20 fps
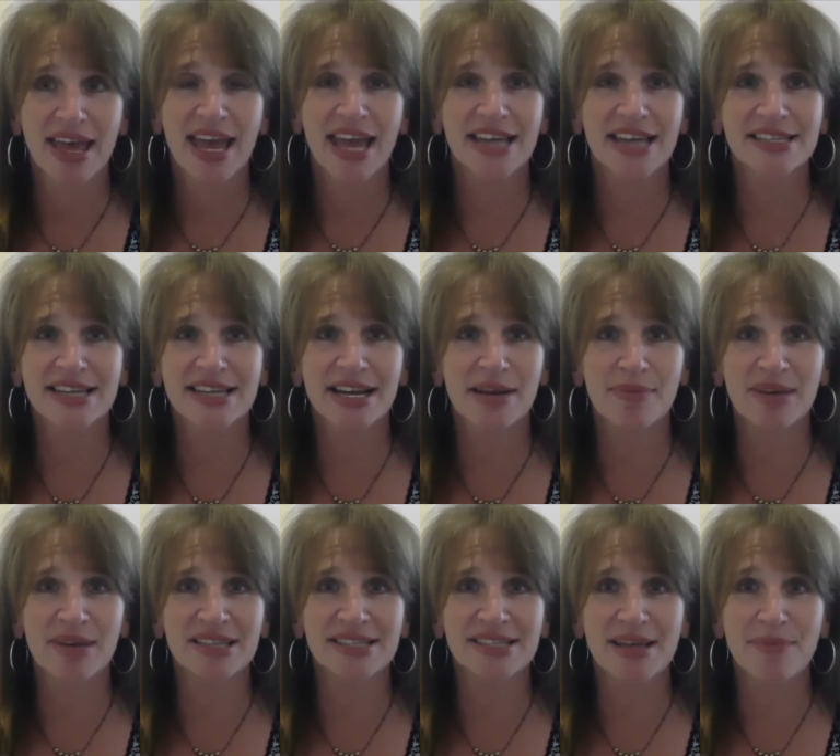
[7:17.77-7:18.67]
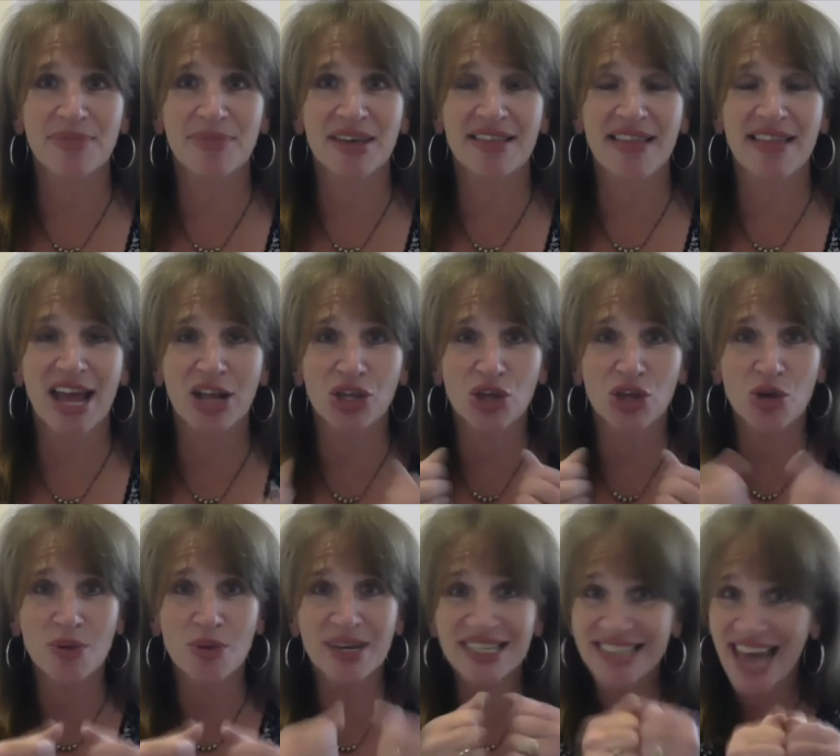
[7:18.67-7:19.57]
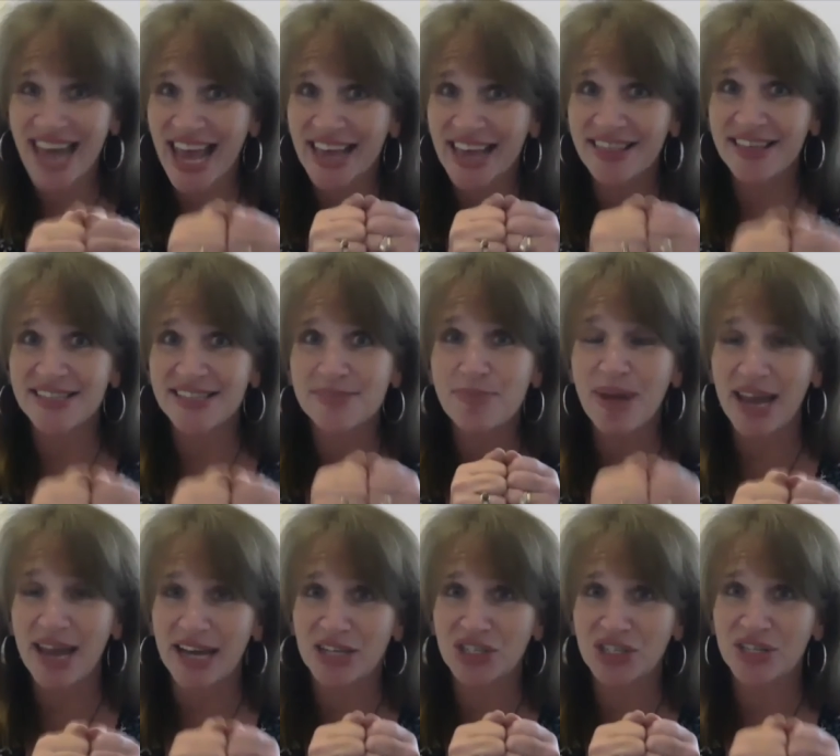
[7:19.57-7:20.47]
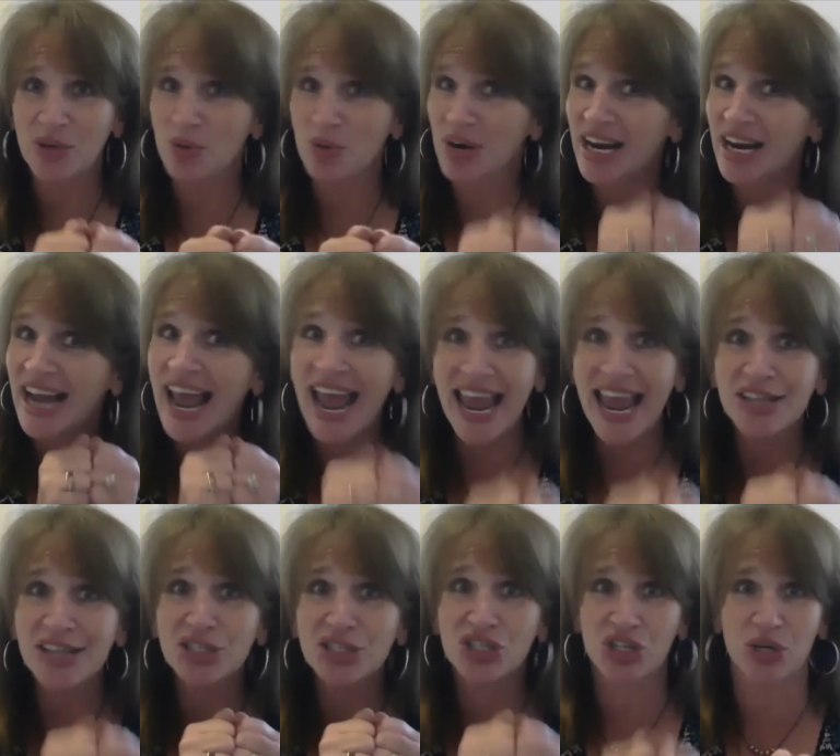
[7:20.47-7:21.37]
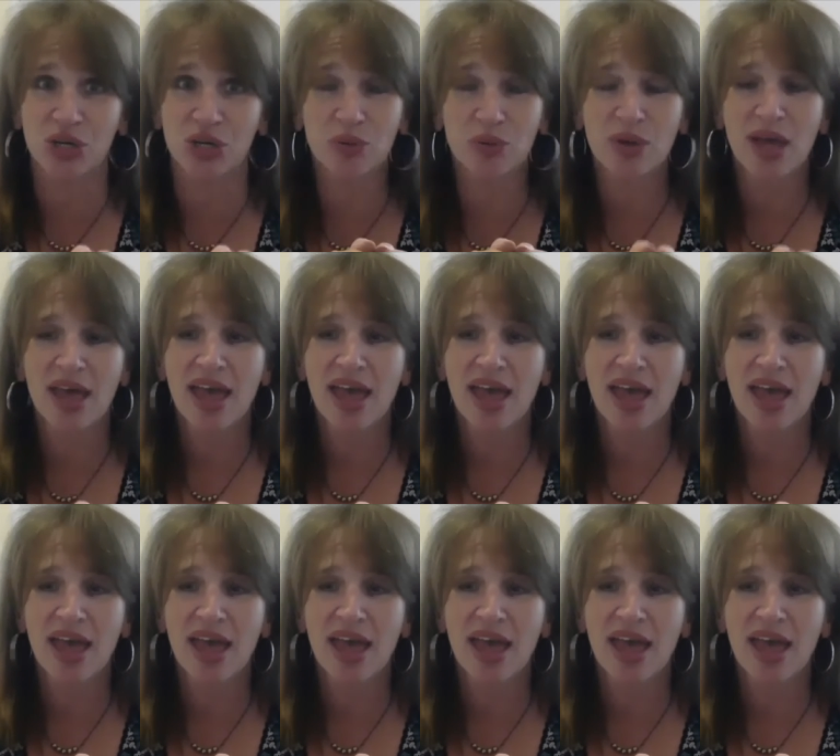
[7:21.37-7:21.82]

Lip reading: It's going to be something that you could take this pitch that we're going to hand you,